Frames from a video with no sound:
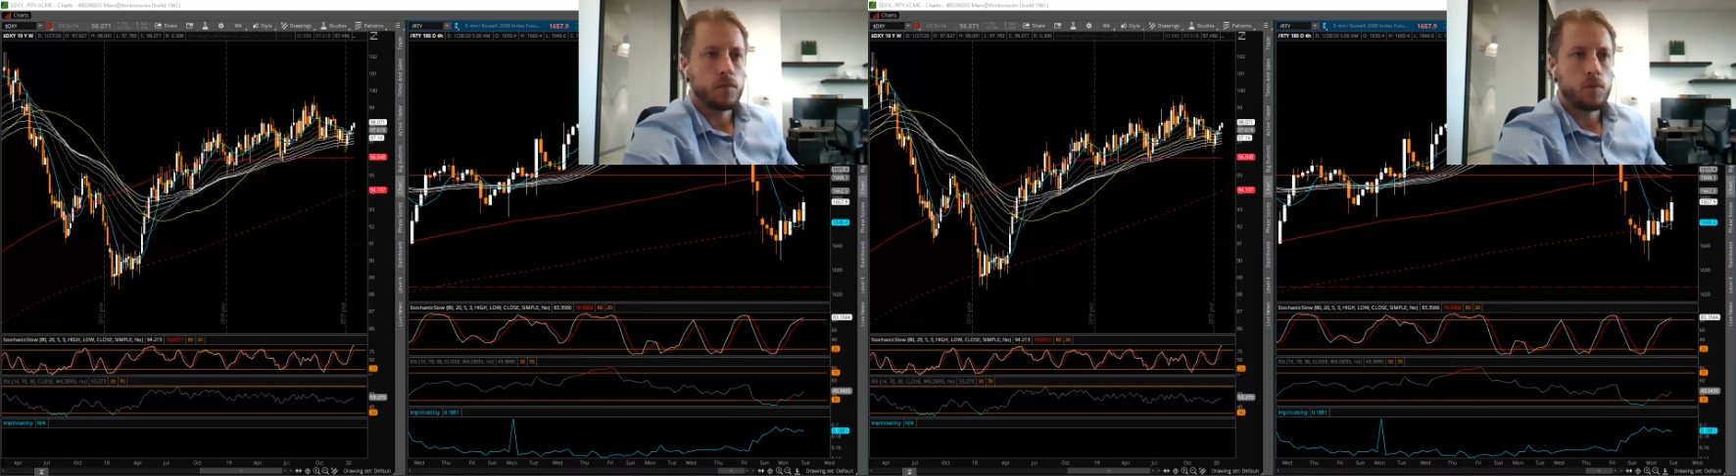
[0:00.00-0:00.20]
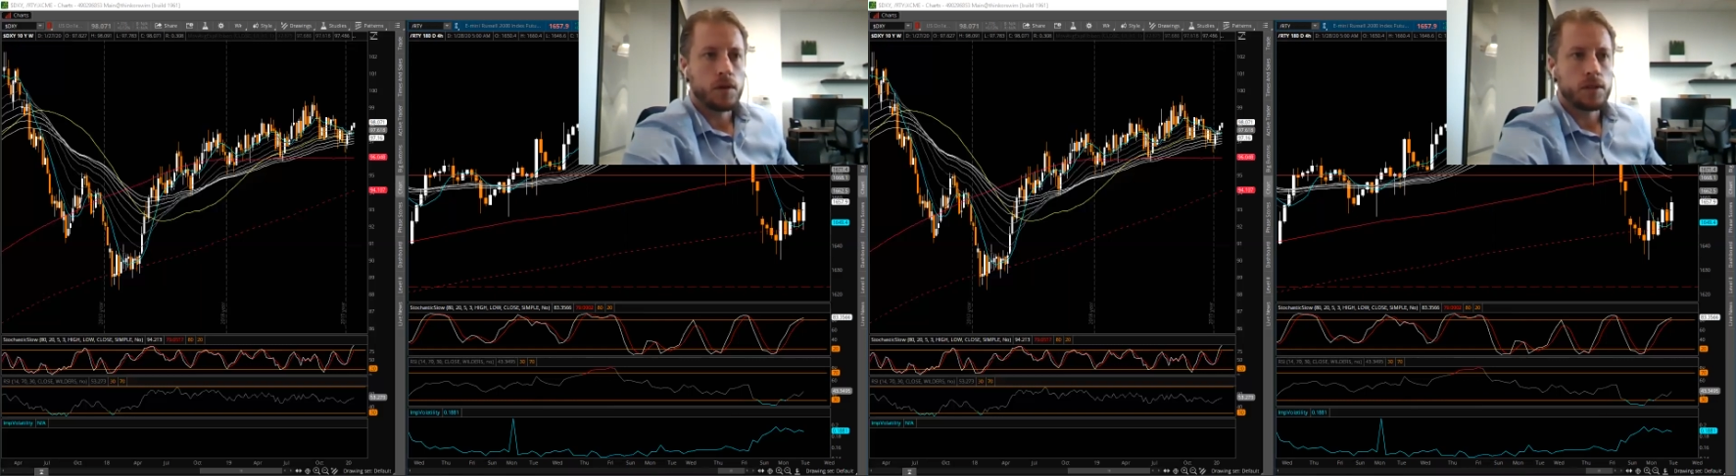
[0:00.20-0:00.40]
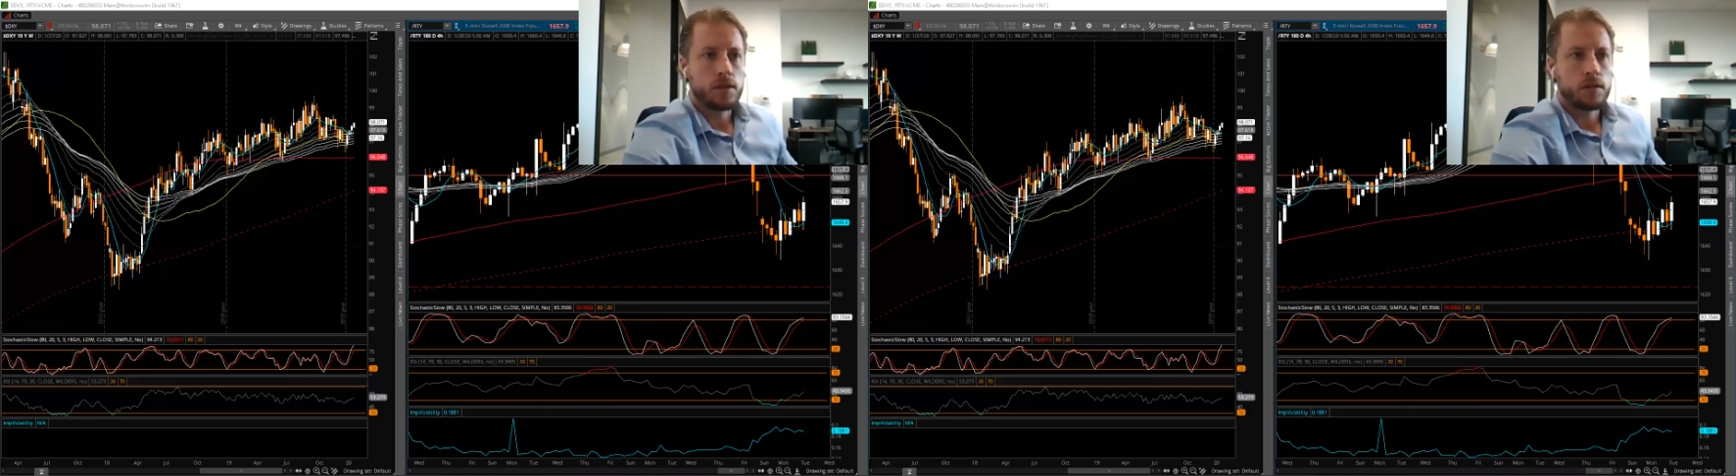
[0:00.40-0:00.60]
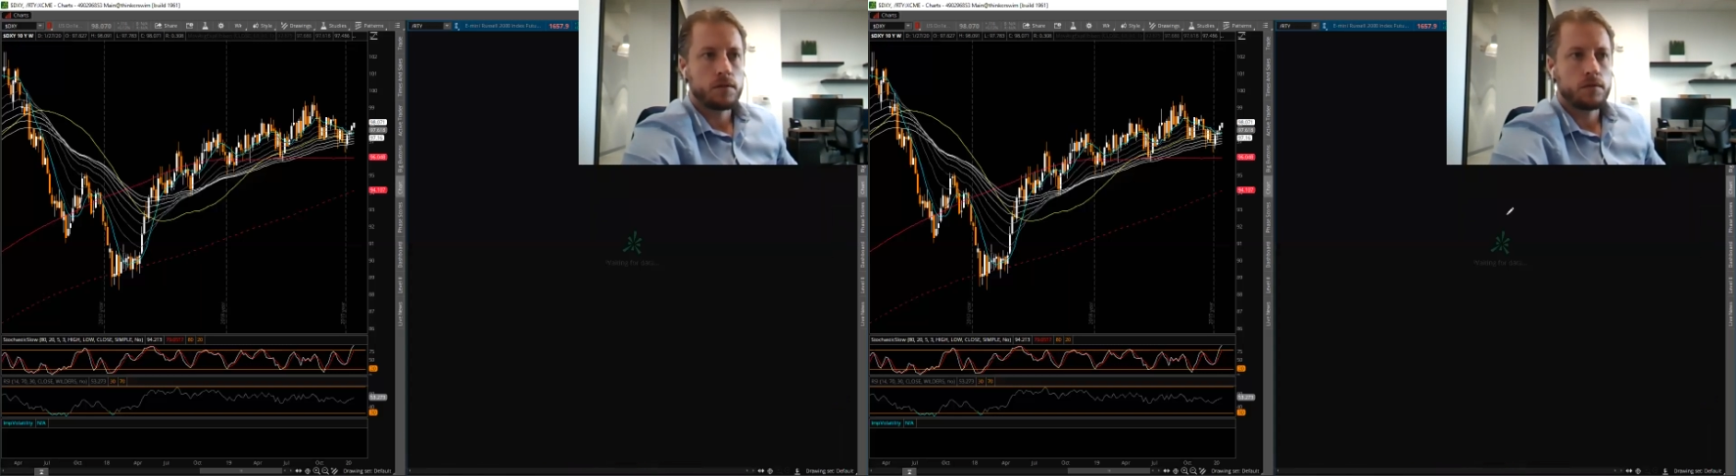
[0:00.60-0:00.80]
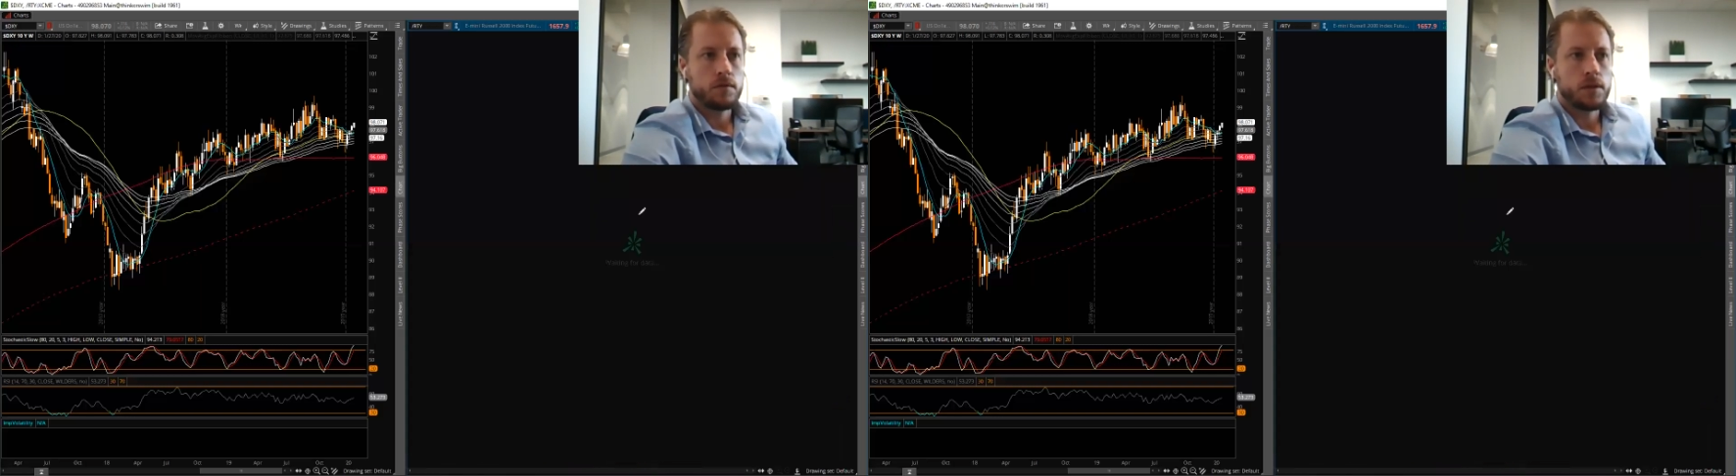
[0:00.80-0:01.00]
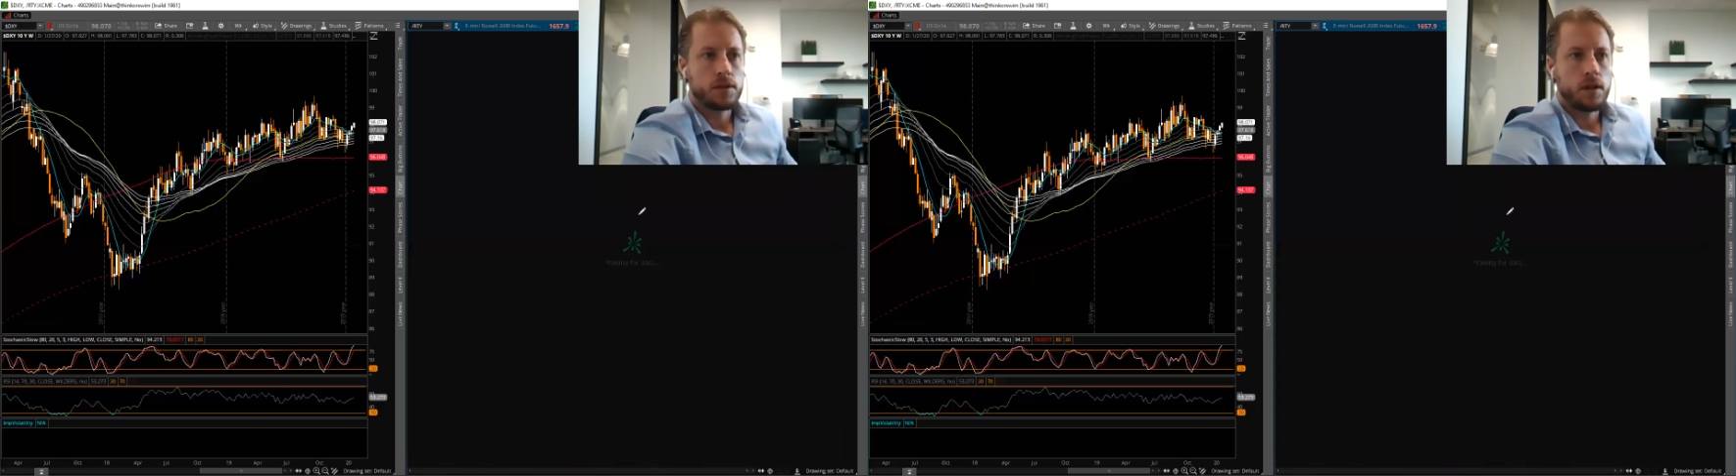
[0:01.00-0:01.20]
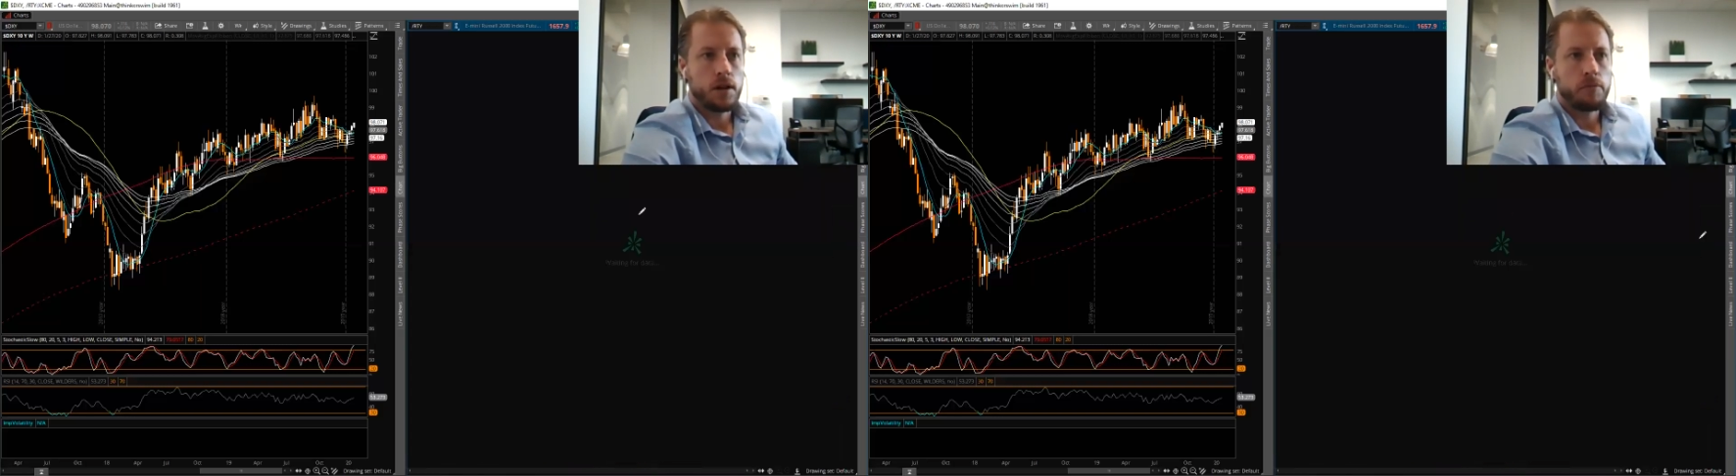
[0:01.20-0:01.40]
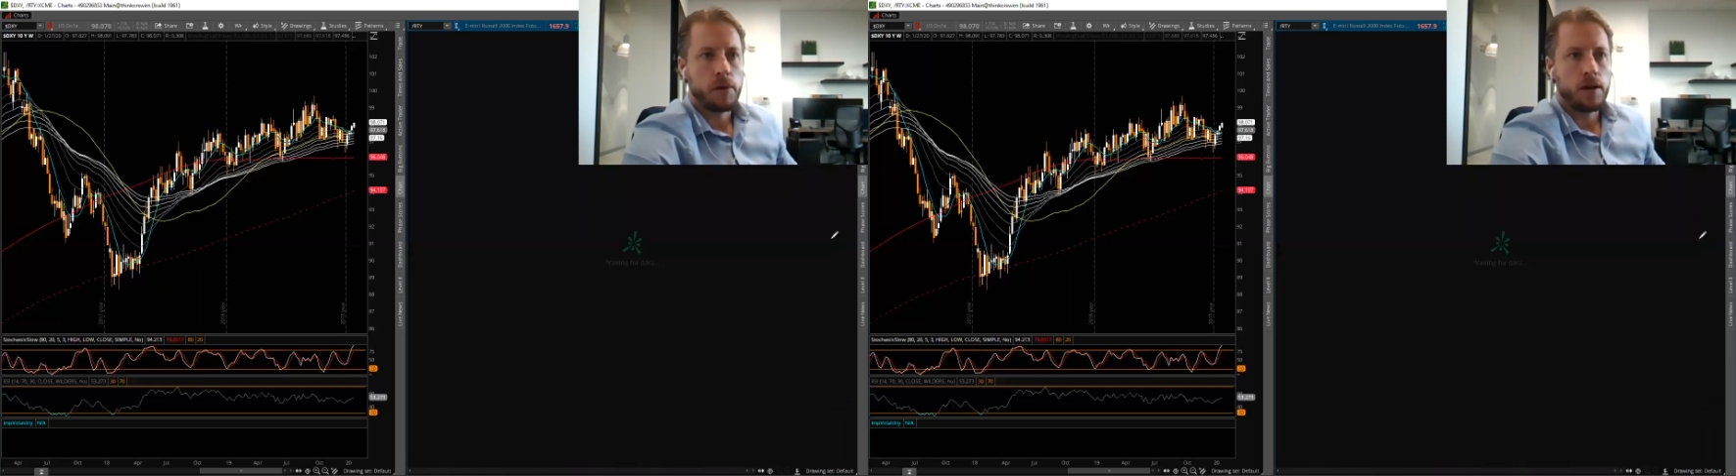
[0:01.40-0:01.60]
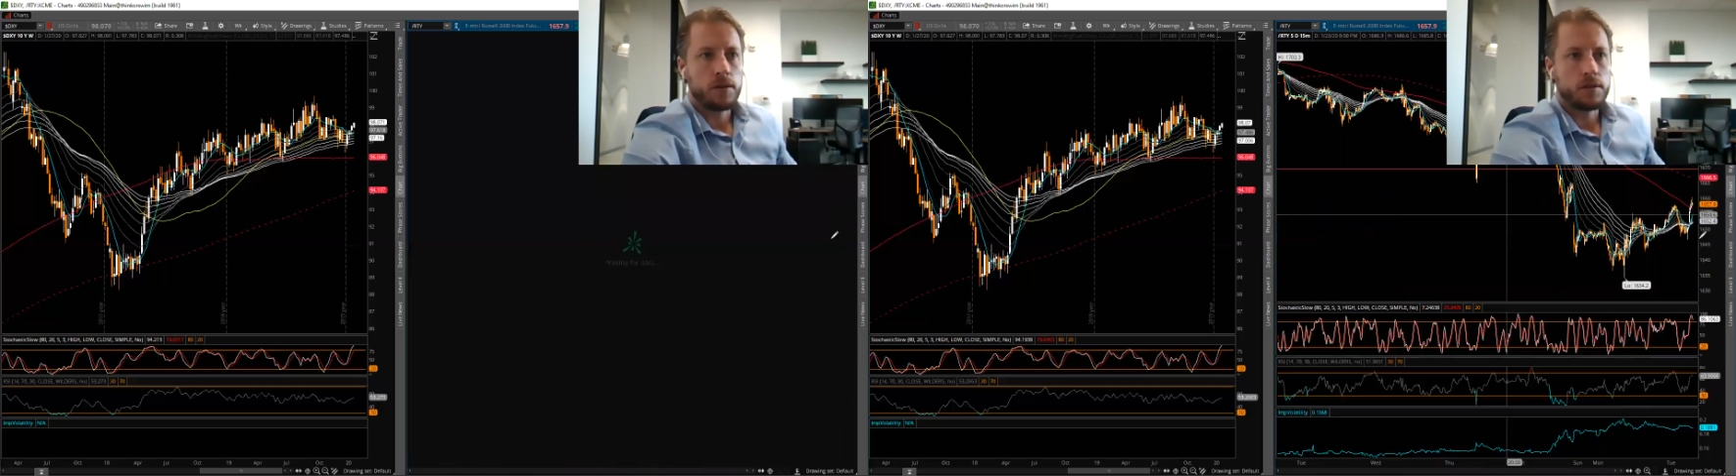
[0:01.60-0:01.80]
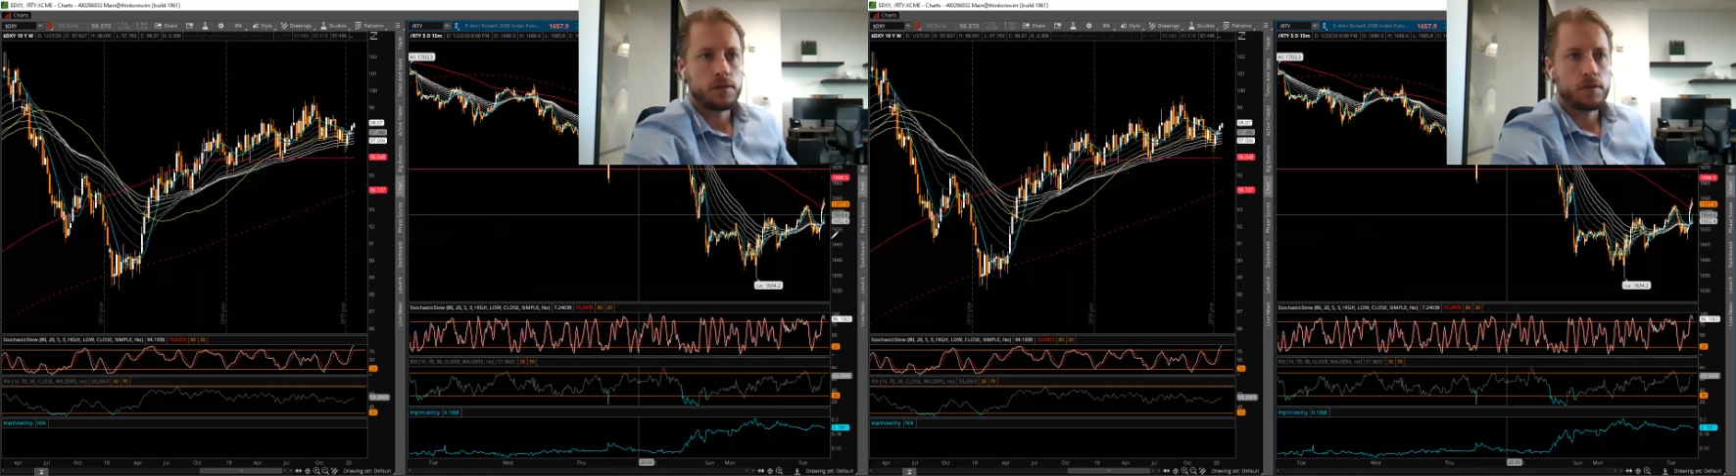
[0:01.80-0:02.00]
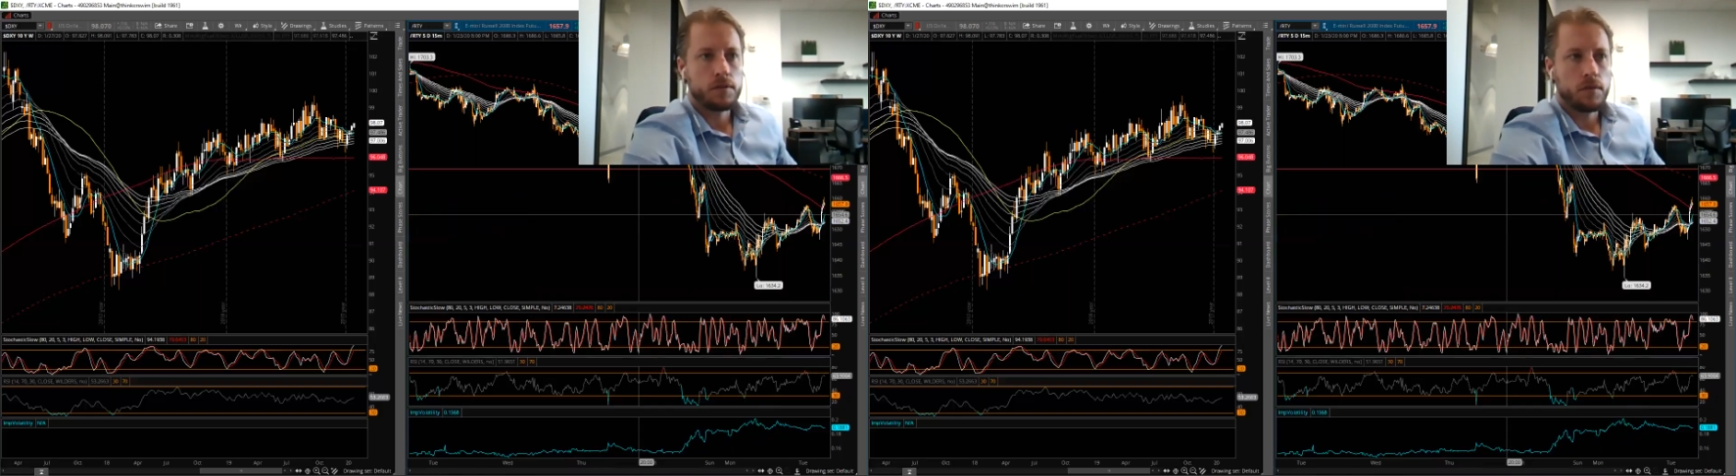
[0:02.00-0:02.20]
risk off bounce.